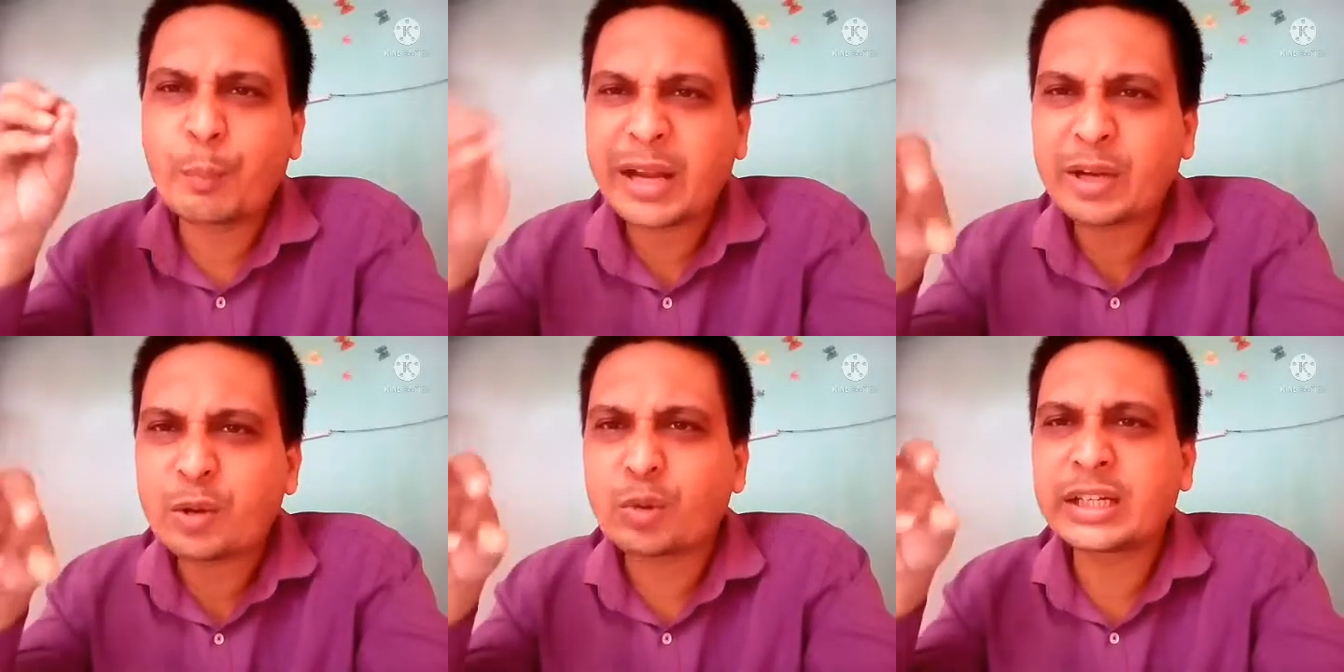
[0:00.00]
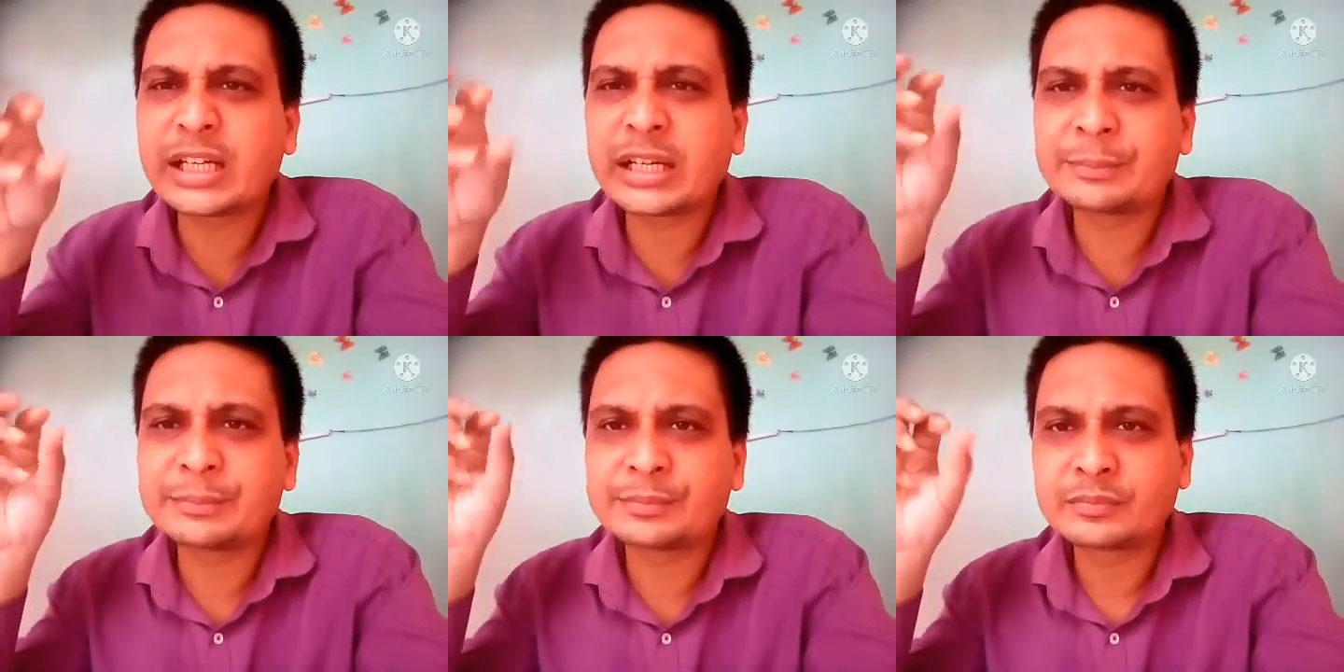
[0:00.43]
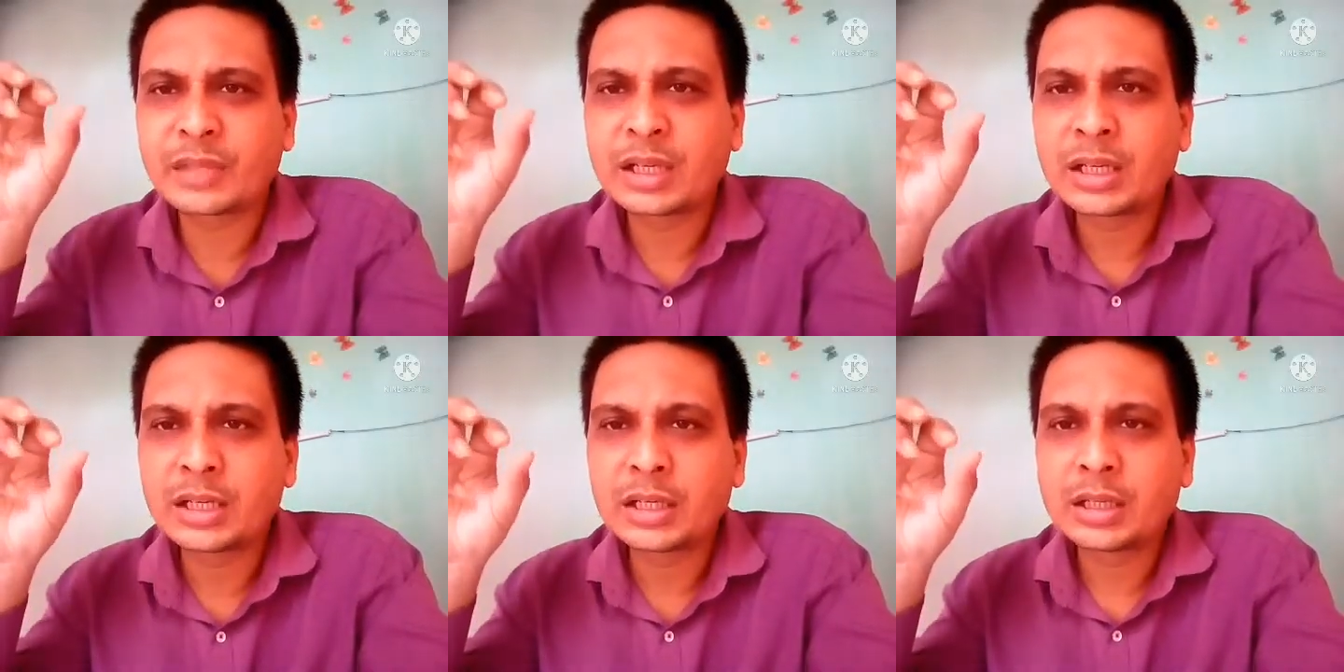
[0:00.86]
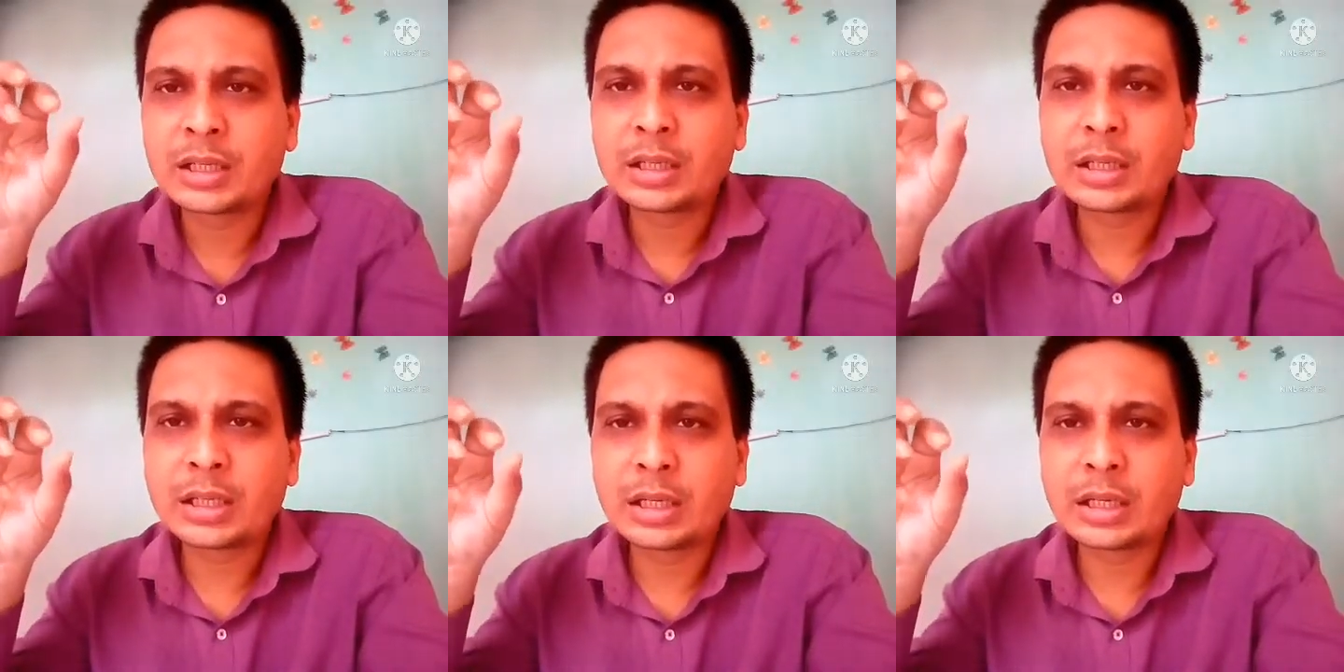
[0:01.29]
petroleum,
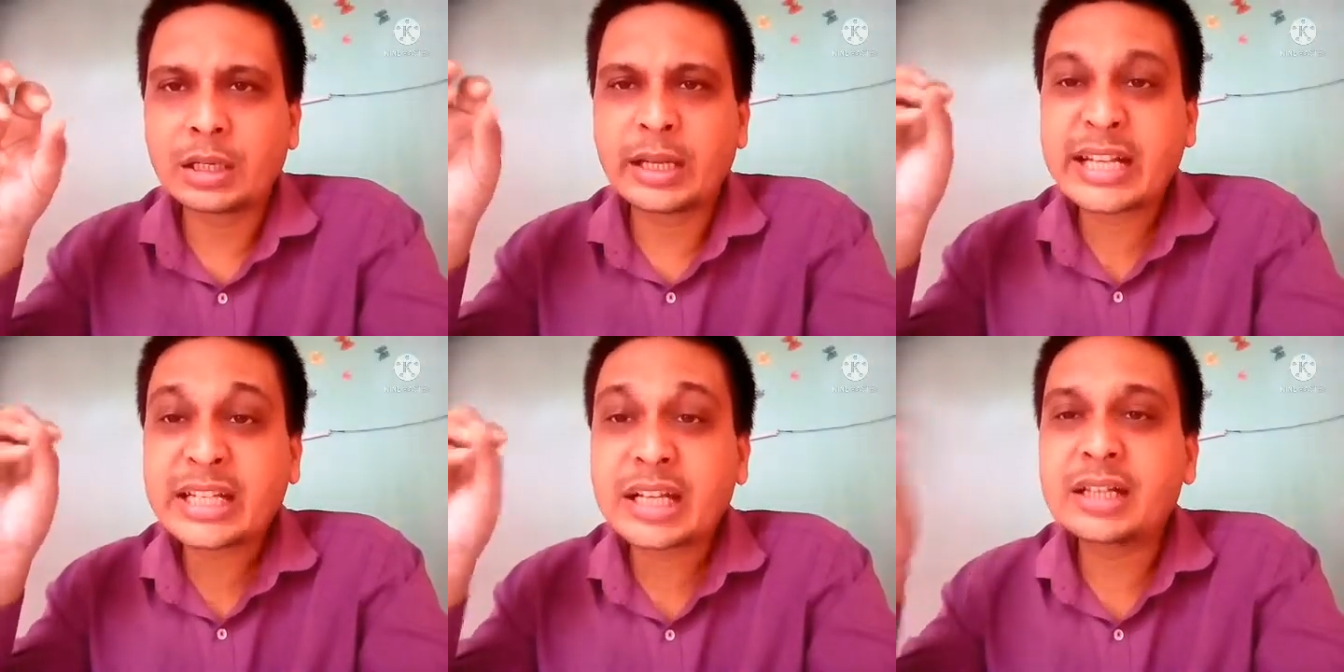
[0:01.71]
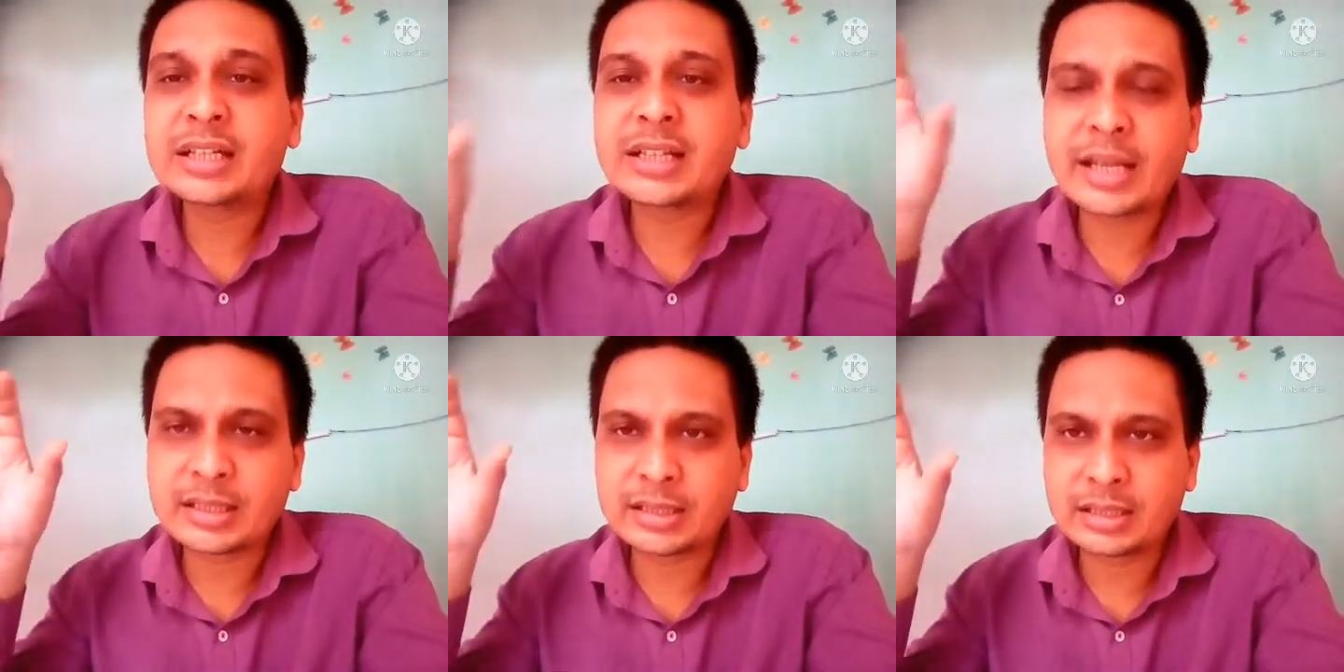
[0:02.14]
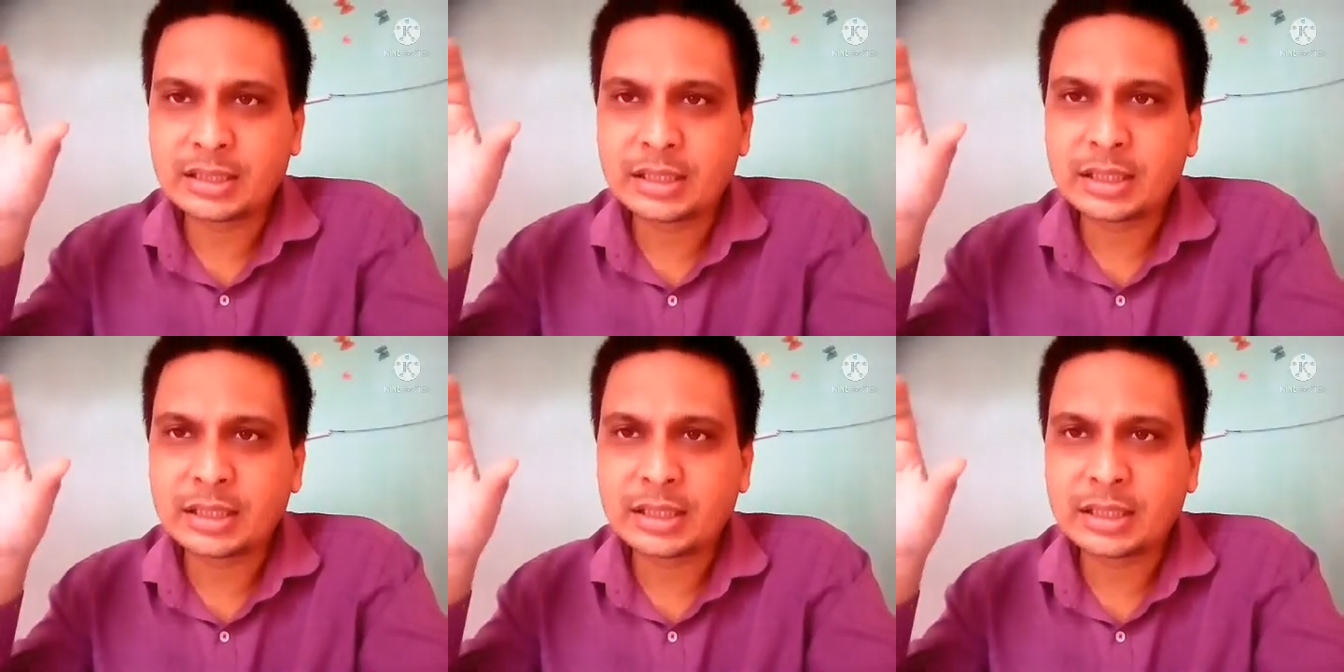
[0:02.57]
natural gas.